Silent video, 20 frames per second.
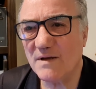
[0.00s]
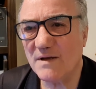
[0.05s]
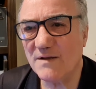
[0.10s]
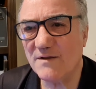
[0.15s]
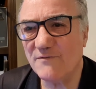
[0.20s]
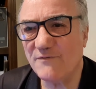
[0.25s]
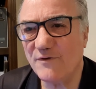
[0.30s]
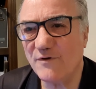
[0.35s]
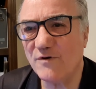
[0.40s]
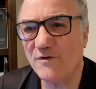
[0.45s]

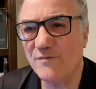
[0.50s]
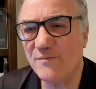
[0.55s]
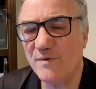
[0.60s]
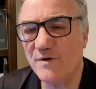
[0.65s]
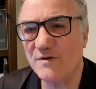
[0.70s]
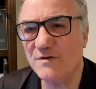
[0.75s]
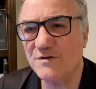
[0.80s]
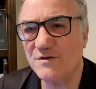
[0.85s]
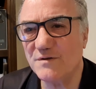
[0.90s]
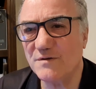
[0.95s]
And the fourth
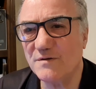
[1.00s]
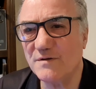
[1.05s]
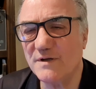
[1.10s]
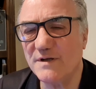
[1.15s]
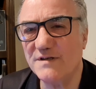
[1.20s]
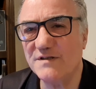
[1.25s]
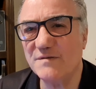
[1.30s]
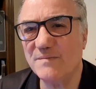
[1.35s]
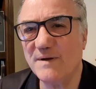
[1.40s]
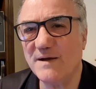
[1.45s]

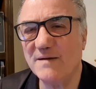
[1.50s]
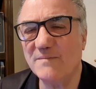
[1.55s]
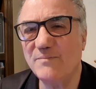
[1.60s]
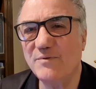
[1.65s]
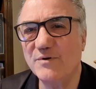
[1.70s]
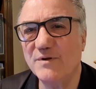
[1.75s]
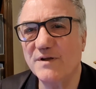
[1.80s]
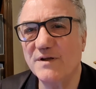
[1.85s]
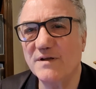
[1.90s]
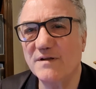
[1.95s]
module is about
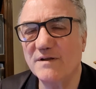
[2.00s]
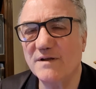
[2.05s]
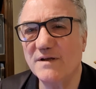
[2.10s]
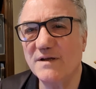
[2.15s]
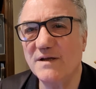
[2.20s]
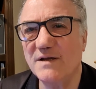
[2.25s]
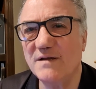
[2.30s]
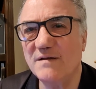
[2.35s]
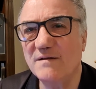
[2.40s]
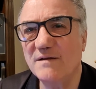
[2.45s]
putting
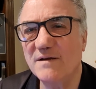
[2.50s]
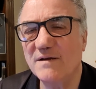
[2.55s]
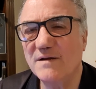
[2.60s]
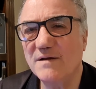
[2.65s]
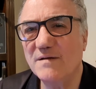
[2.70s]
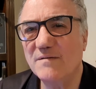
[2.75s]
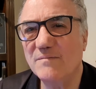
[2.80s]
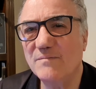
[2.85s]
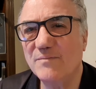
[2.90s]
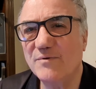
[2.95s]
the
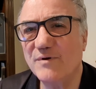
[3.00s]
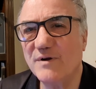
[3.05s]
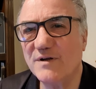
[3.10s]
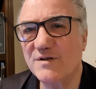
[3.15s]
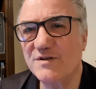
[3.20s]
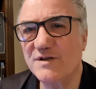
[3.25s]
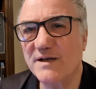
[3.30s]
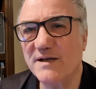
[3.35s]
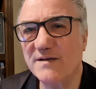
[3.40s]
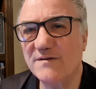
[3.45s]

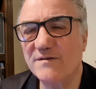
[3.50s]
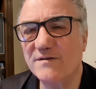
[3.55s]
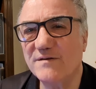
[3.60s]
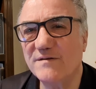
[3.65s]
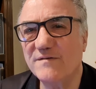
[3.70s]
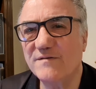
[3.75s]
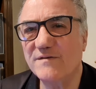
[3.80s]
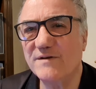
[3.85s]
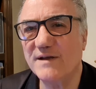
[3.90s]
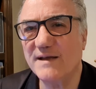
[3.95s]
project
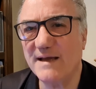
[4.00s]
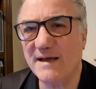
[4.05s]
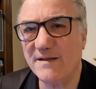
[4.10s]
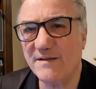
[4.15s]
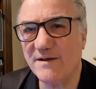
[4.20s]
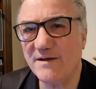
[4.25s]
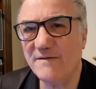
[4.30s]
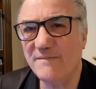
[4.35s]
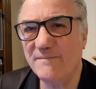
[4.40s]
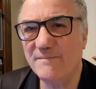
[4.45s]

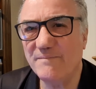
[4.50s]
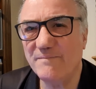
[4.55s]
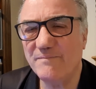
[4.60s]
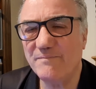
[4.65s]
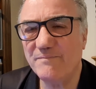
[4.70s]
together.